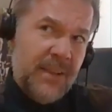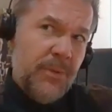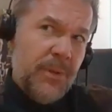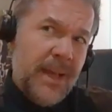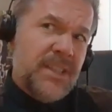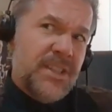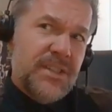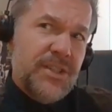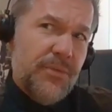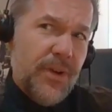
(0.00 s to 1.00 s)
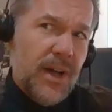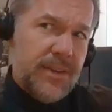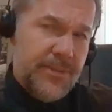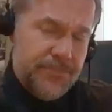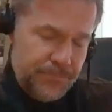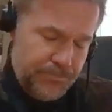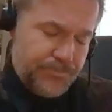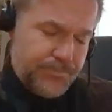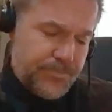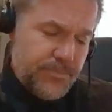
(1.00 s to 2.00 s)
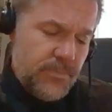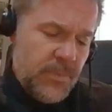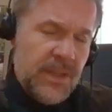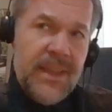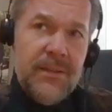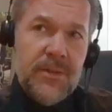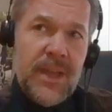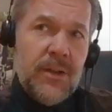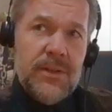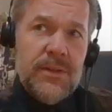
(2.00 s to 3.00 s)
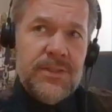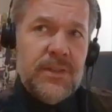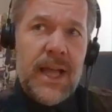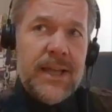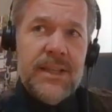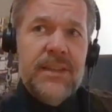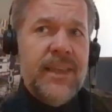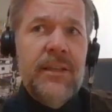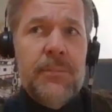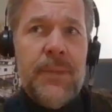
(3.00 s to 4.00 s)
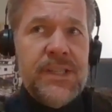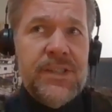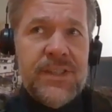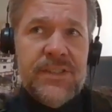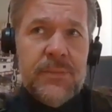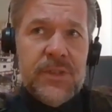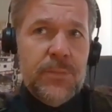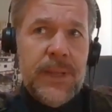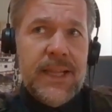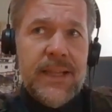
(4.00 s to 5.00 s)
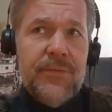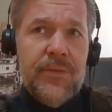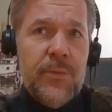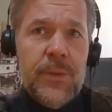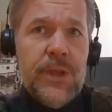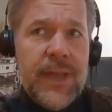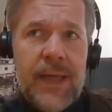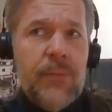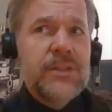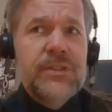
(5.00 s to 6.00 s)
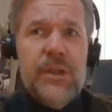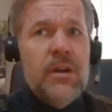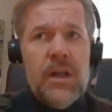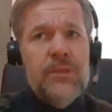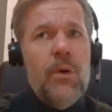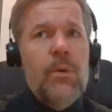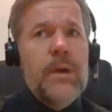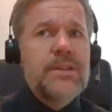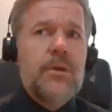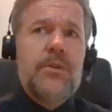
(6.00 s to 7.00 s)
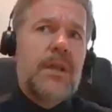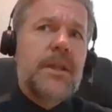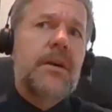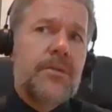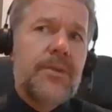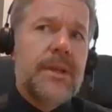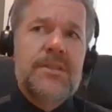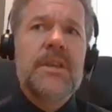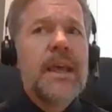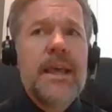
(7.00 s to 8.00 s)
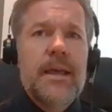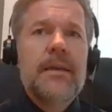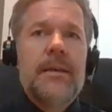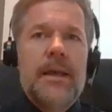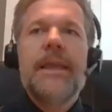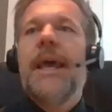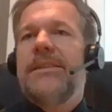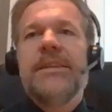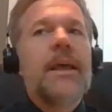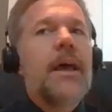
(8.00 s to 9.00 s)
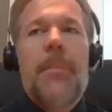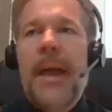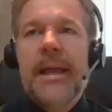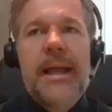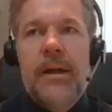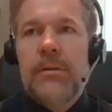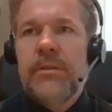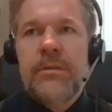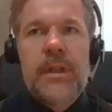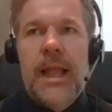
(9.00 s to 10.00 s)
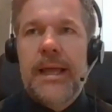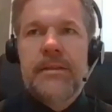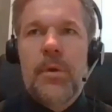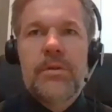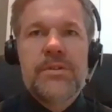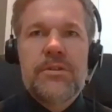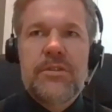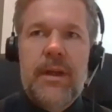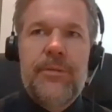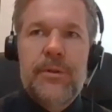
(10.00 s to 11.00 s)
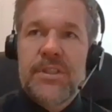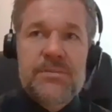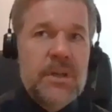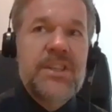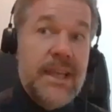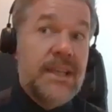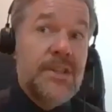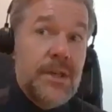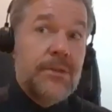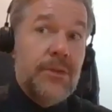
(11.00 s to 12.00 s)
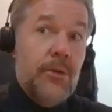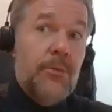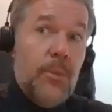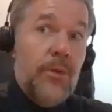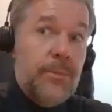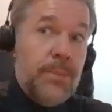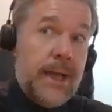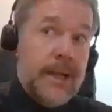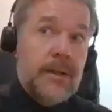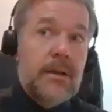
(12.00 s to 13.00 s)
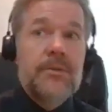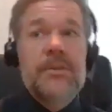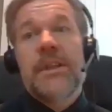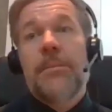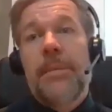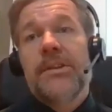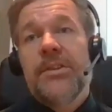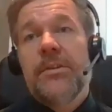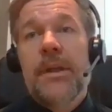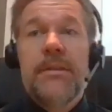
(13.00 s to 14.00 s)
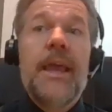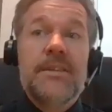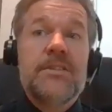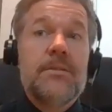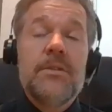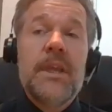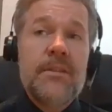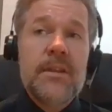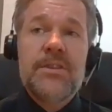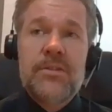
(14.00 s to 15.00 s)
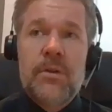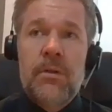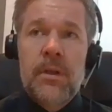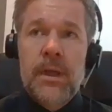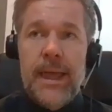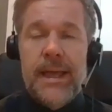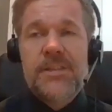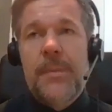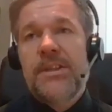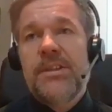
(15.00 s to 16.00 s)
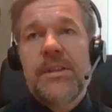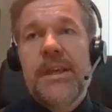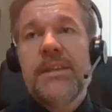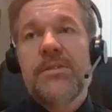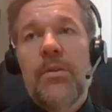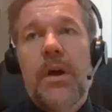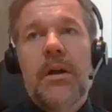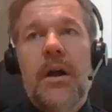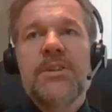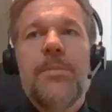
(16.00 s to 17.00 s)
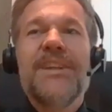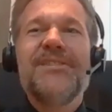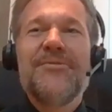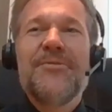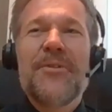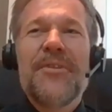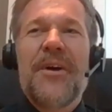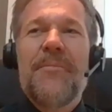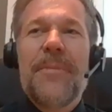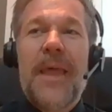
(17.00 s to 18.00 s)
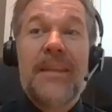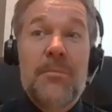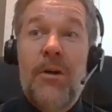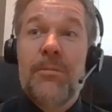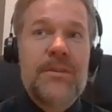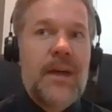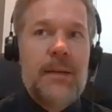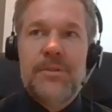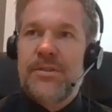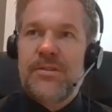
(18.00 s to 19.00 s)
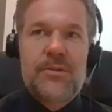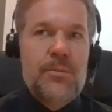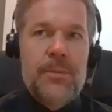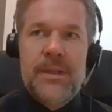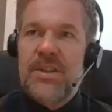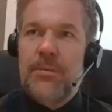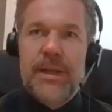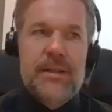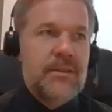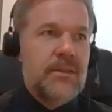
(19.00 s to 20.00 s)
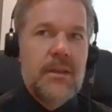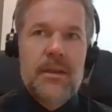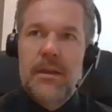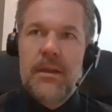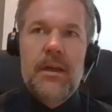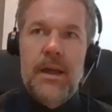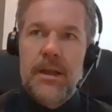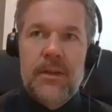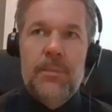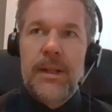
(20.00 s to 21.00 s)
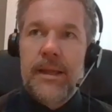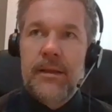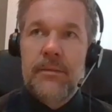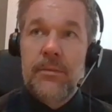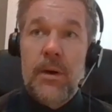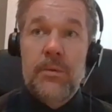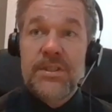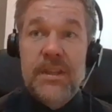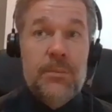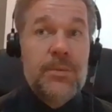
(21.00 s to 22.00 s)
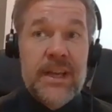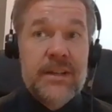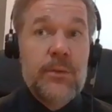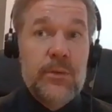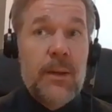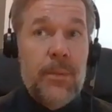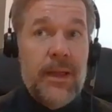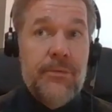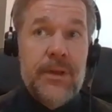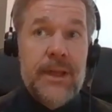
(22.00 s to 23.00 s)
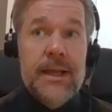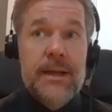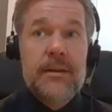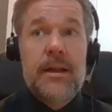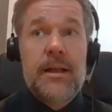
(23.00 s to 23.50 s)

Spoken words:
that with pensions, you've got that like an Italian pension system is completely different from a UK one. So you can't always go to other countries. Yes, a bank account like the Monzo's, the Revolut, is much easier to multiply in other countries than a pension. But yes, international expansion is on our cards, but it's not at the moment. I'm just super busy with doubling. Well, we're still projected to double every year